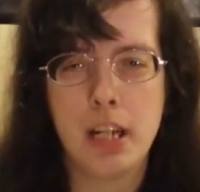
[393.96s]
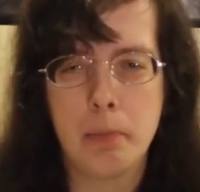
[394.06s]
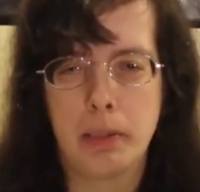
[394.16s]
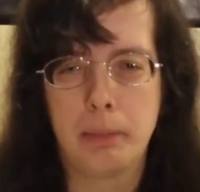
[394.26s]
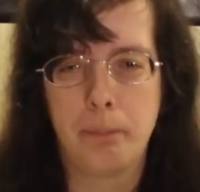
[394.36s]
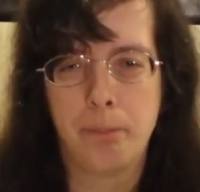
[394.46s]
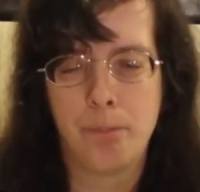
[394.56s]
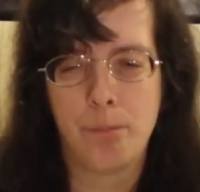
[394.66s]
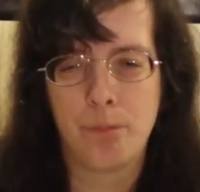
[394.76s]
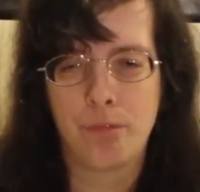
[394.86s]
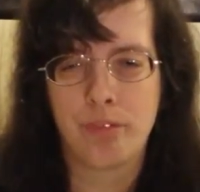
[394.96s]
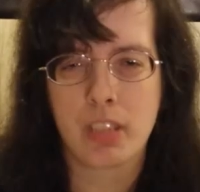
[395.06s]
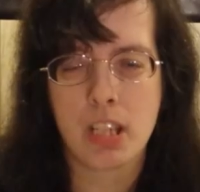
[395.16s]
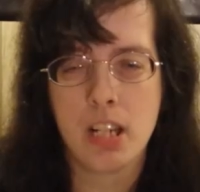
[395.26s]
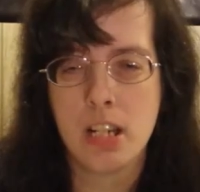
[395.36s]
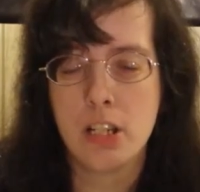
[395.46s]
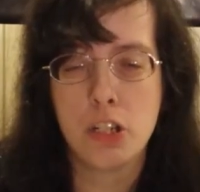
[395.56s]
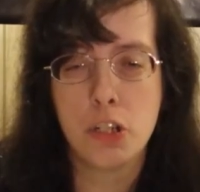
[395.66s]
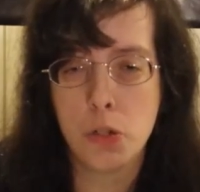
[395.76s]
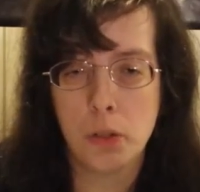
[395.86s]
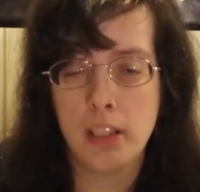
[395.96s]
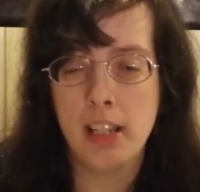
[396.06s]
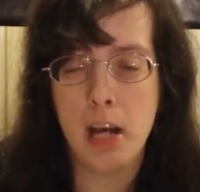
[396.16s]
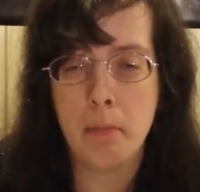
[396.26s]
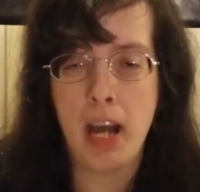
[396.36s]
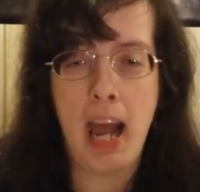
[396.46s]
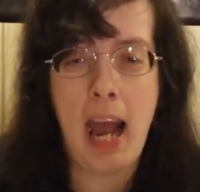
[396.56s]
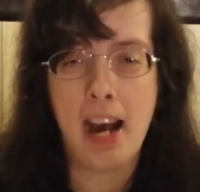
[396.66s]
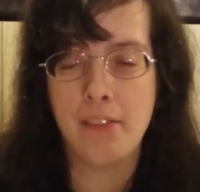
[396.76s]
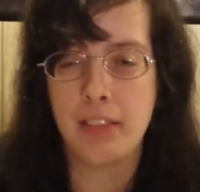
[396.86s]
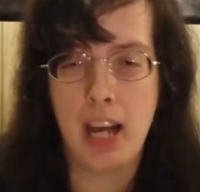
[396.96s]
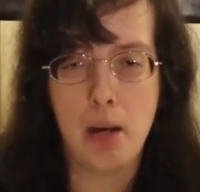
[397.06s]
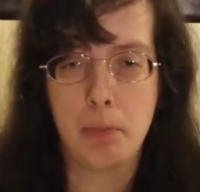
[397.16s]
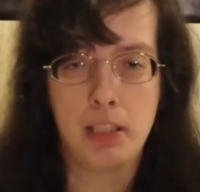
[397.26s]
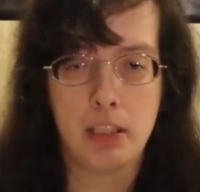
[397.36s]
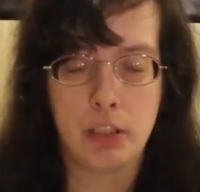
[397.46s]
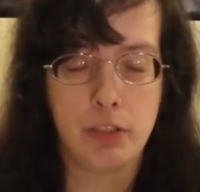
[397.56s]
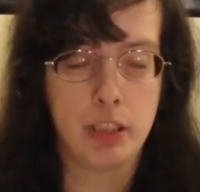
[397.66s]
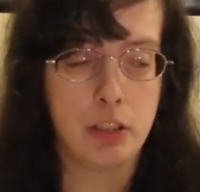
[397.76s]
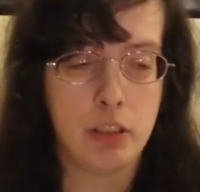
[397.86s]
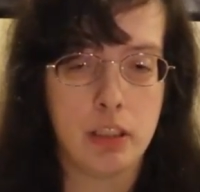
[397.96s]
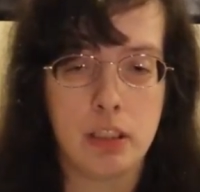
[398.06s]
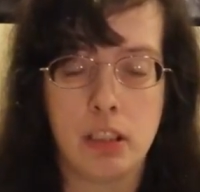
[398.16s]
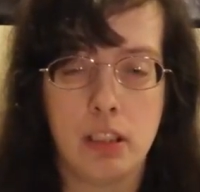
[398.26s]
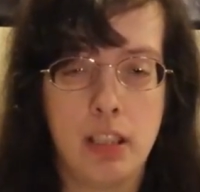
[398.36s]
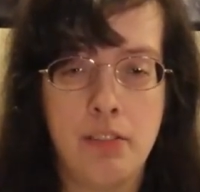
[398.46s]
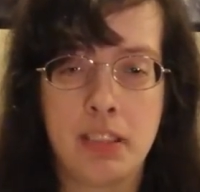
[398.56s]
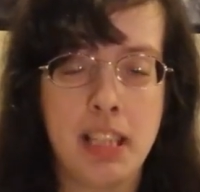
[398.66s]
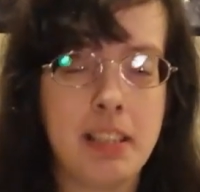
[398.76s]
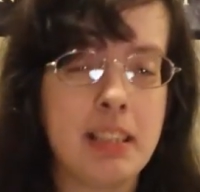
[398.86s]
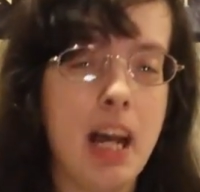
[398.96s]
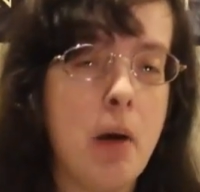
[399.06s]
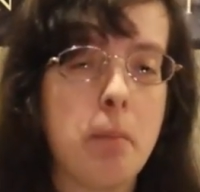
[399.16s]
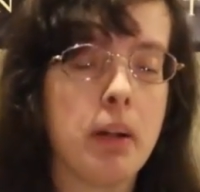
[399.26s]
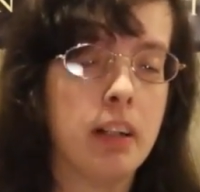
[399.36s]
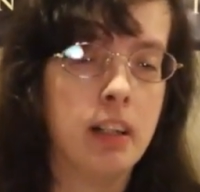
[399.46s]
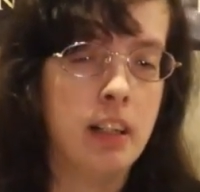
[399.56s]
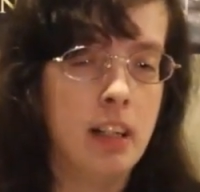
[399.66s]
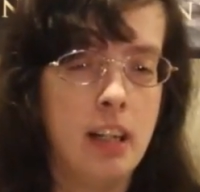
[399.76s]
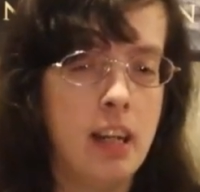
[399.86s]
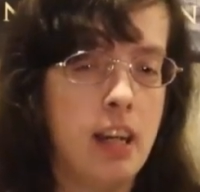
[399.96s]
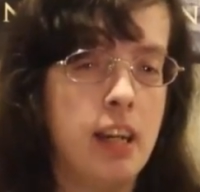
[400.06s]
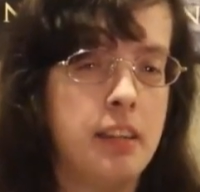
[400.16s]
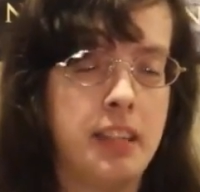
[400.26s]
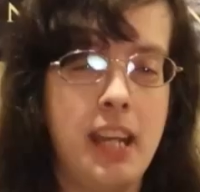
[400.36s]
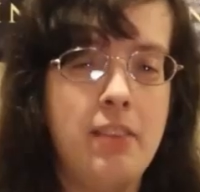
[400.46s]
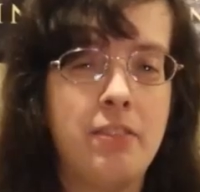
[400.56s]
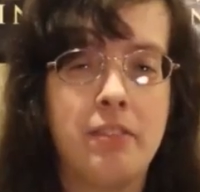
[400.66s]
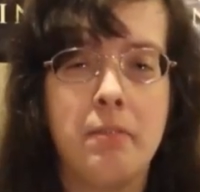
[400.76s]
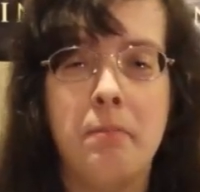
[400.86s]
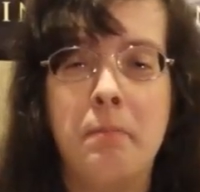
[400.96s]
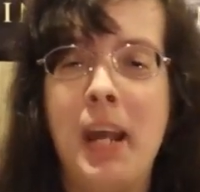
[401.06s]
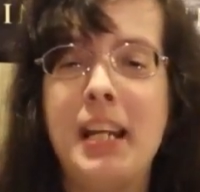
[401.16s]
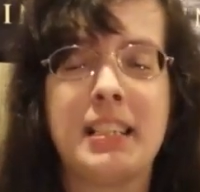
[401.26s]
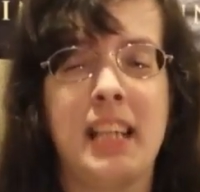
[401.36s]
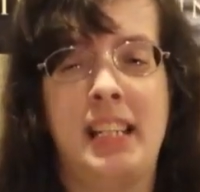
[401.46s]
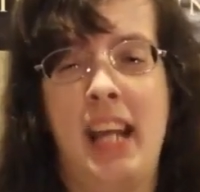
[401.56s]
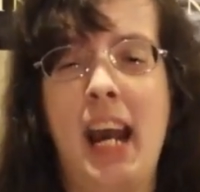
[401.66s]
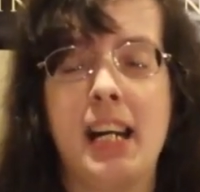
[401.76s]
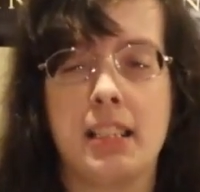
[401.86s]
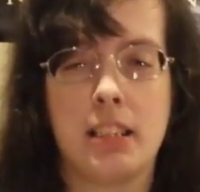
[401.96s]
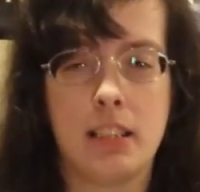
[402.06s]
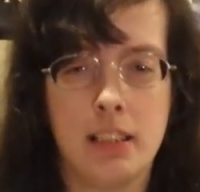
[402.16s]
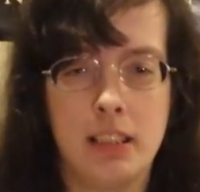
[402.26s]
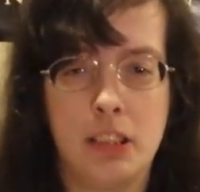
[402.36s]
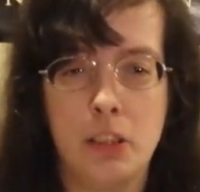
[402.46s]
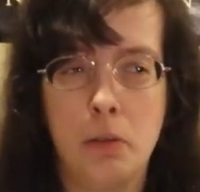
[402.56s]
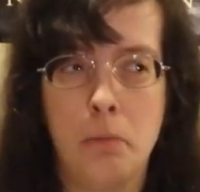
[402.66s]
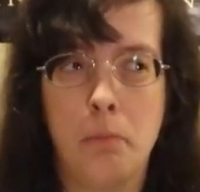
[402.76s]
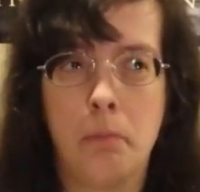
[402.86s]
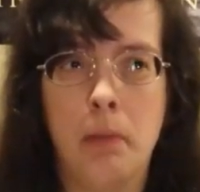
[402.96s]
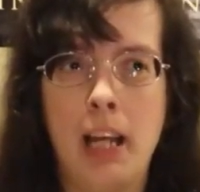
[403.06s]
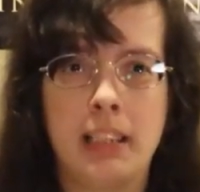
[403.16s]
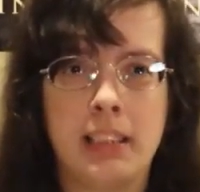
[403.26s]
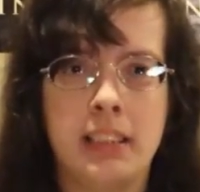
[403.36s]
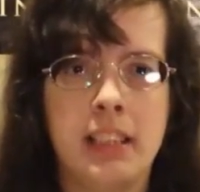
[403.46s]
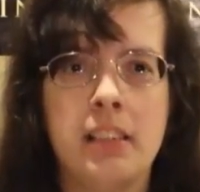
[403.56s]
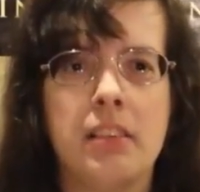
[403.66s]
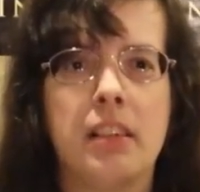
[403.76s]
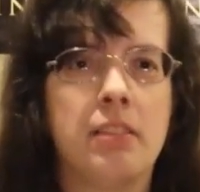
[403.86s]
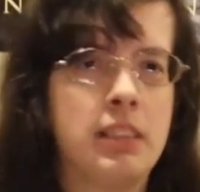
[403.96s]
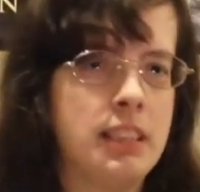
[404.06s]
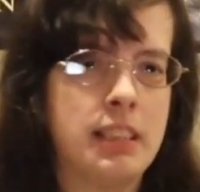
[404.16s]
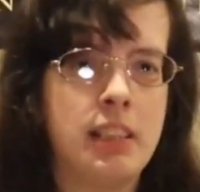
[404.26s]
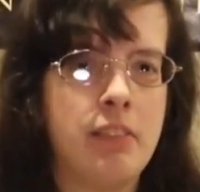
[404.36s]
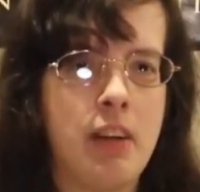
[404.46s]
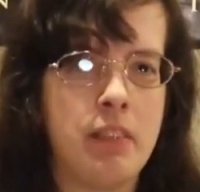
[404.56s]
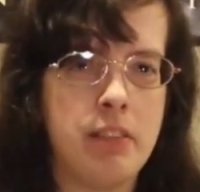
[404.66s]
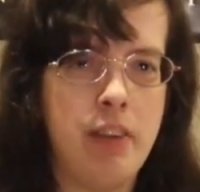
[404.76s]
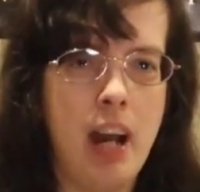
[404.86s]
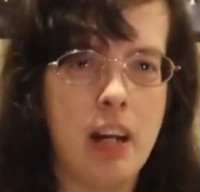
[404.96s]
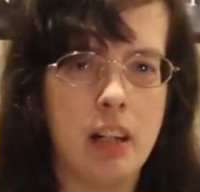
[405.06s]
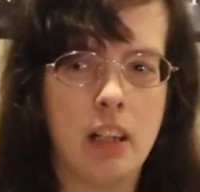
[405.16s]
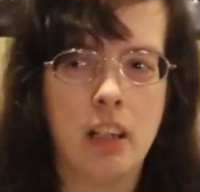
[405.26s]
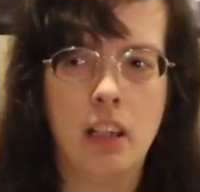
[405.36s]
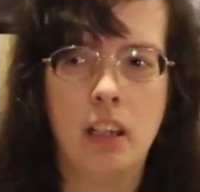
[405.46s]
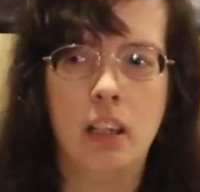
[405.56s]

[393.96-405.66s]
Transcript: Gemma. Julian, and Emma have to happen in this freaking trilogy. They've set this up. They've made us attached to these two, like, since in, since City of Heavenly Fire.